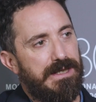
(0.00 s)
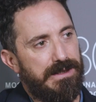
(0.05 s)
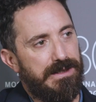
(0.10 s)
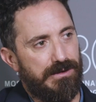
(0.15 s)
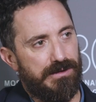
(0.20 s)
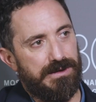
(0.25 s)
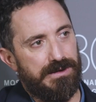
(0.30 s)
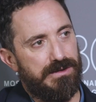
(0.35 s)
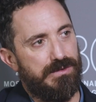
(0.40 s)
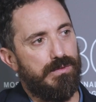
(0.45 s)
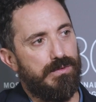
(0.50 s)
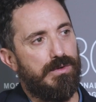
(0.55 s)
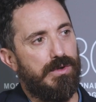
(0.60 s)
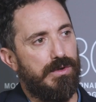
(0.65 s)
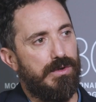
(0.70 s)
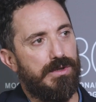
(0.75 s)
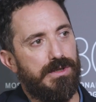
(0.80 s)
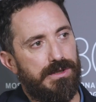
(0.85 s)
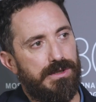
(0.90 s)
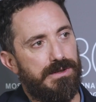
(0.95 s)
in order to
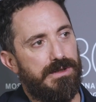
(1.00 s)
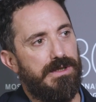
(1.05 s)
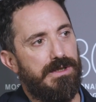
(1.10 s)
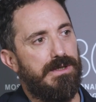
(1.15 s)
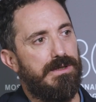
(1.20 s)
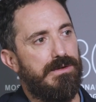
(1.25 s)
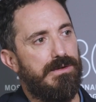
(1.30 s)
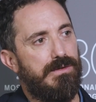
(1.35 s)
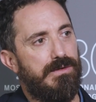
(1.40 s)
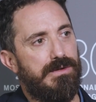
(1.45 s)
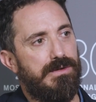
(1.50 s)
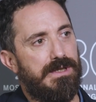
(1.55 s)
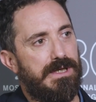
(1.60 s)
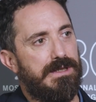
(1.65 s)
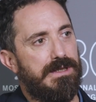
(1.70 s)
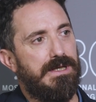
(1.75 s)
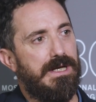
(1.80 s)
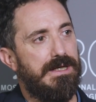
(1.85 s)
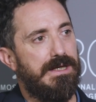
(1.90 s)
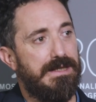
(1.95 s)
conquer the,
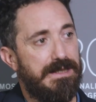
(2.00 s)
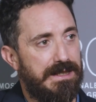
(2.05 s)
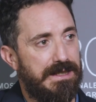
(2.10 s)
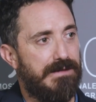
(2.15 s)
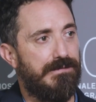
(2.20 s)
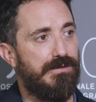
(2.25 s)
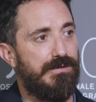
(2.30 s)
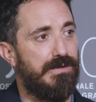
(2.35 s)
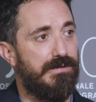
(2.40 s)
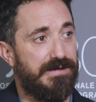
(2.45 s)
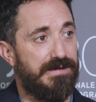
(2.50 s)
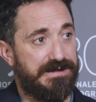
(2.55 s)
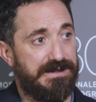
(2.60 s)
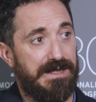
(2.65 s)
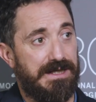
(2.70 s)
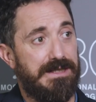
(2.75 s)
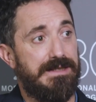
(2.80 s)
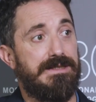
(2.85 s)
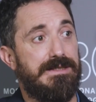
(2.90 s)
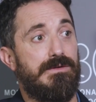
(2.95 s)
that idea of
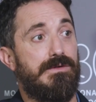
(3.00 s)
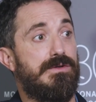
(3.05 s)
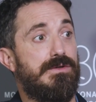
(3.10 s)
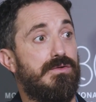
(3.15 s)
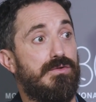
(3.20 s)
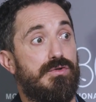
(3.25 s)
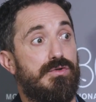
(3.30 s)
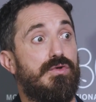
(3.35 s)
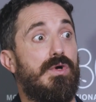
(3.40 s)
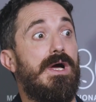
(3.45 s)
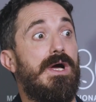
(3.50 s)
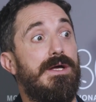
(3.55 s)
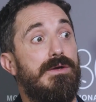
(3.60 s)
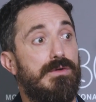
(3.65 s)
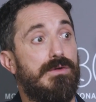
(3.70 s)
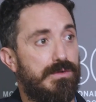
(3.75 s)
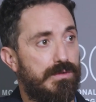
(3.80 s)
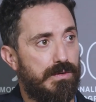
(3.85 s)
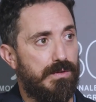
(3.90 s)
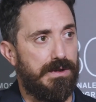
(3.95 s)
universality or to try to
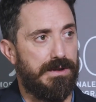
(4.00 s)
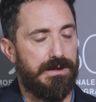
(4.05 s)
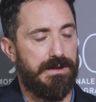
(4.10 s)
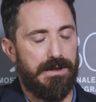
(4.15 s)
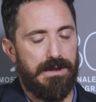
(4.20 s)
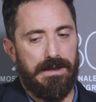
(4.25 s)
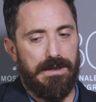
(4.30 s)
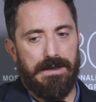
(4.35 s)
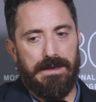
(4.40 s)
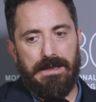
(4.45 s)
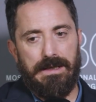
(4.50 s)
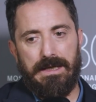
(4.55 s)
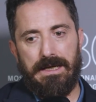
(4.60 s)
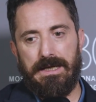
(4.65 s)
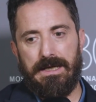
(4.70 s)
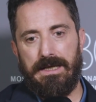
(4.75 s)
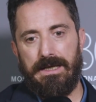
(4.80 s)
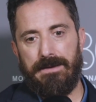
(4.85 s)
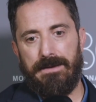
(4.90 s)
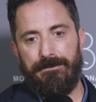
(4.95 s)
do it.
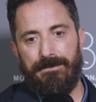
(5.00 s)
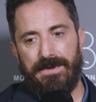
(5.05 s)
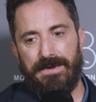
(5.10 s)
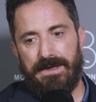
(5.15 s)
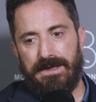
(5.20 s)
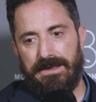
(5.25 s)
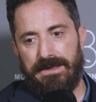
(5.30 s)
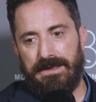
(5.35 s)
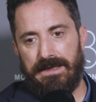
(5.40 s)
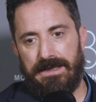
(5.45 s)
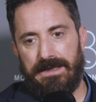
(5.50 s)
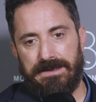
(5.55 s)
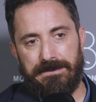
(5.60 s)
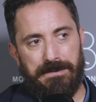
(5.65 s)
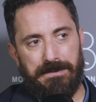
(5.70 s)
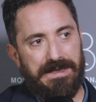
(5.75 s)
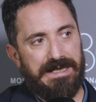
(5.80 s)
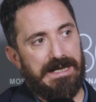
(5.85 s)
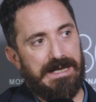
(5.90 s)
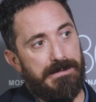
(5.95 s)
Um, and
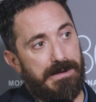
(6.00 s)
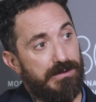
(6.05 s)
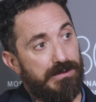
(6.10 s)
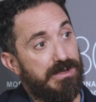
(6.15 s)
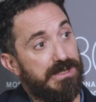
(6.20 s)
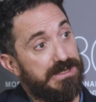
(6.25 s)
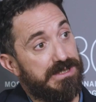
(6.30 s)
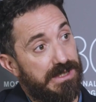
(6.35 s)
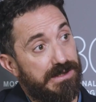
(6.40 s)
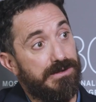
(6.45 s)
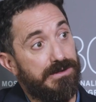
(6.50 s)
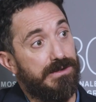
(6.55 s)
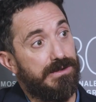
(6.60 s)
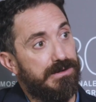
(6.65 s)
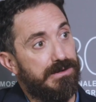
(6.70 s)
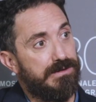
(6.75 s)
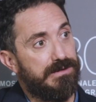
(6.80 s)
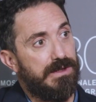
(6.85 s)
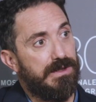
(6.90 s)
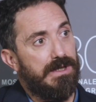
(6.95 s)
speaking about the
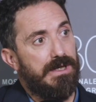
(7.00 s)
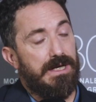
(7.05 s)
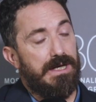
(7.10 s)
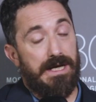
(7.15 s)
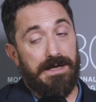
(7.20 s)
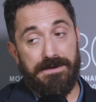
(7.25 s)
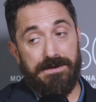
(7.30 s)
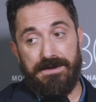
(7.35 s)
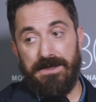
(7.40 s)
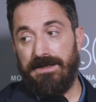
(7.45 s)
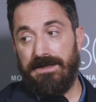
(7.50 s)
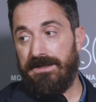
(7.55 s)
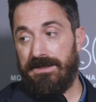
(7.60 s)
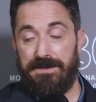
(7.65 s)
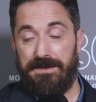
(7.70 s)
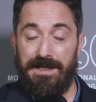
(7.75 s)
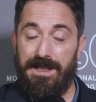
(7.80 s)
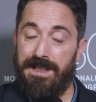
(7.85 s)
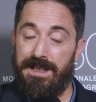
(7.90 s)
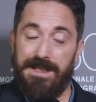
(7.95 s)
genders, I think that
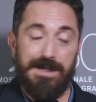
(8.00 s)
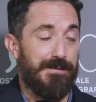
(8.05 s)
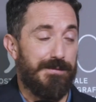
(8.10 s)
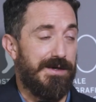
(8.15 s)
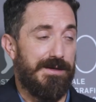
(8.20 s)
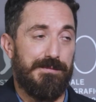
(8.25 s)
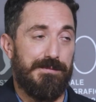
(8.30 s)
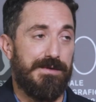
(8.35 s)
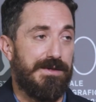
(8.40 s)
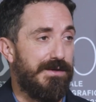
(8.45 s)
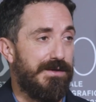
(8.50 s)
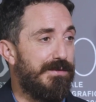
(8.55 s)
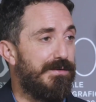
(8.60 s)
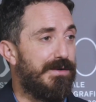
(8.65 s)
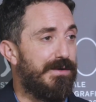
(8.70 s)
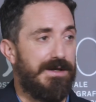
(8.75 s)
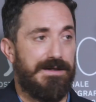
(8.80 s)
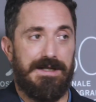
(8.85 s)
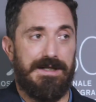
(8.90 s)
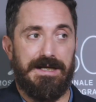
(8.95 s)
yeah, I agree. I'm with you,
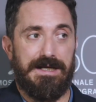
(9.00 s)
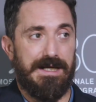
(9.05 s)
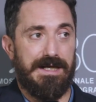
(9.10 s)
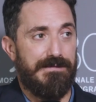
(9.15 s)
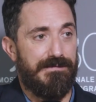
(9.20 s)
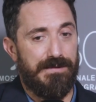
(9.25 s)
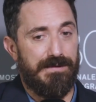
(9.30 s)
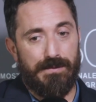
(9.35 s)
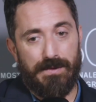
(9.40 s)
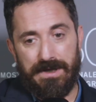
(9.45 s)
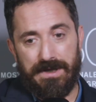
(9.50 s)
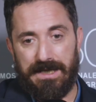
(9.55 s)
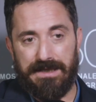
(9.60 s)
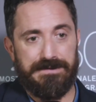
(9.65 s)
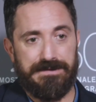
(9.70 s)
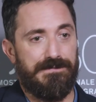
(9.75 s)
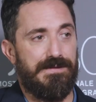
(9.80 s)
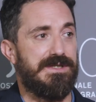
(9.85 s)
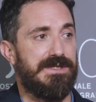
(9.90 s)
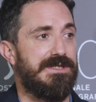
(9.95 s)
and like everyone
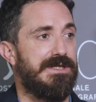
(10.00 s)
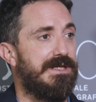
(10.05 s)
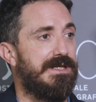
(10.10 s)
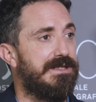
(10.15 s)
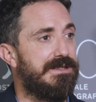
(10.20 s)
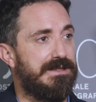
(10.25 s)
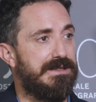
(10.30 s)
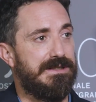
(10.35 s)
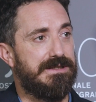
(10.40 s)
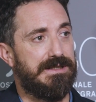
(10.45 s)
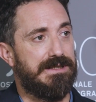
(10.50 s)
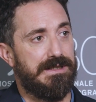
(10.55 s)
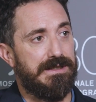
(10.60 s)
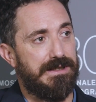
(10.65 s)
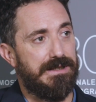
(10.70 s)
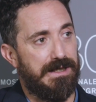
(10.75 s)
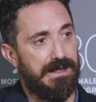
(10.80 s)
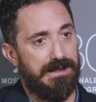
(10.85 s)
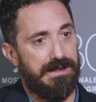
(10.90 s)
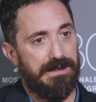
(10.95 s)
has fragilities,
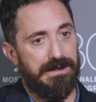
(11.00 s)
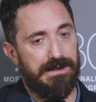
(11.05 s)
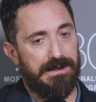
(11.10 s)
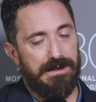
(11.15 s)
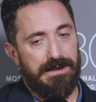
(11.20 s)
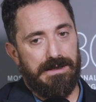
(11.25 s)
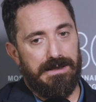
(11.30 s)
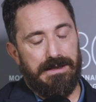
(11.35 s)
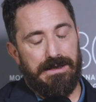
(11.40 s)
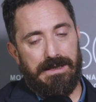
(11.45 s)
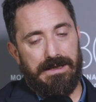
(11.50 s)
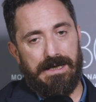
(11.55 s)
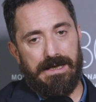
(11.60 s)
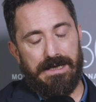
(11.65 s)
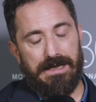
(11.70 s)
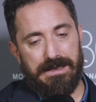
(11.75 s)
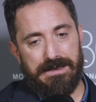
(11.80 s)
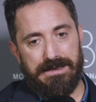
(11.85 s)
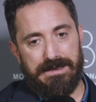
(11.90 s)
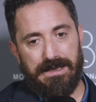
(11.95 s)
and and and
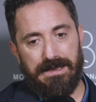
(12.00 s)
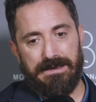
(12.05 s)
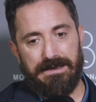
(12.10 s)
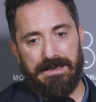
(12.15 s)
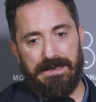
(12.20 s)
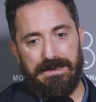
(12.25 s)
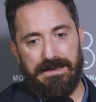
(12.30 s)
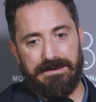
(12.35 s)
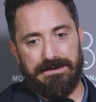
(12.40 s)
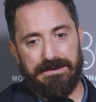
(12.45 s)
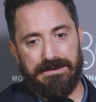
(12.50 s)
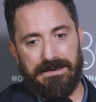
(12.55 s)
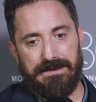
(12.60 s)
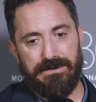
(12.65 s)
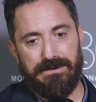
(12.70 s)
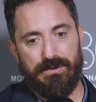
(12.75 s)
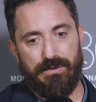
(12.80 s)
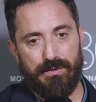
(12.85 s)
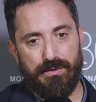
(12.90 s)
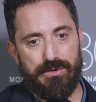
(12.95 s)
I think that it's
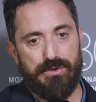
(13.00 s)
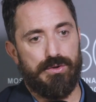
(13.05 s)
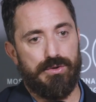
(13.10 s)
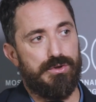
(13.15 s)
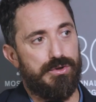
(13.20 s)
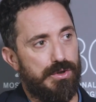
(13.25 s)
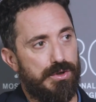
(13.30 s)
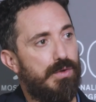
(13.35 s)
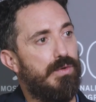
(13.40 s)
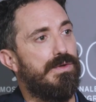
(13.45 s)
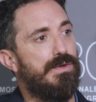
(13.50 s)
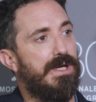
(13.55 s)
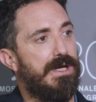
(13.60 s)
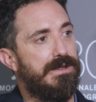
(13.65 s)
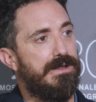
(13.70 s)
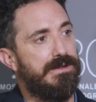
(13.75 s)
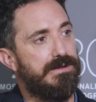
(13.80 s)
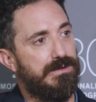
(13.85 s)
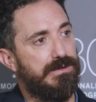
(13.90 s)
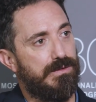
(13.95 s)
it's good to show
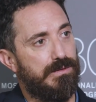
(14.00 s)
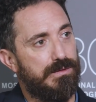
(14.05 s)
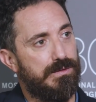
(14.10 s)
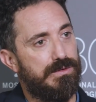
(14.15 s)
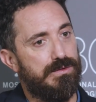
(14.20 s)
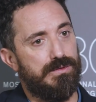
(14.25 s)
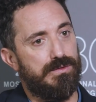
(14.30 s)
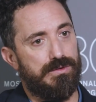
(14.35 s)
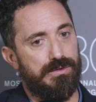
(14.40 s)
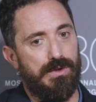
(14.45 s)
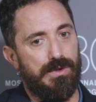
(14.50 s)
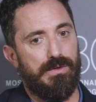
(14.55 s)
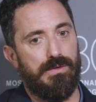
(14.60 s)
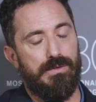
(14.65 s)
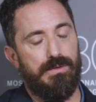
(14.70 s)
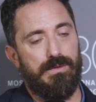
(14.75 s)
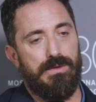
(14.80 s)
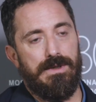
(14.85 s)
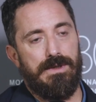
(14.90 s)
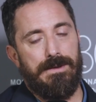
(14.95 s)
that. It's good to
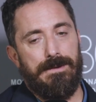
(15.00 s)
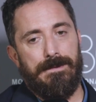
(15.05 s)
show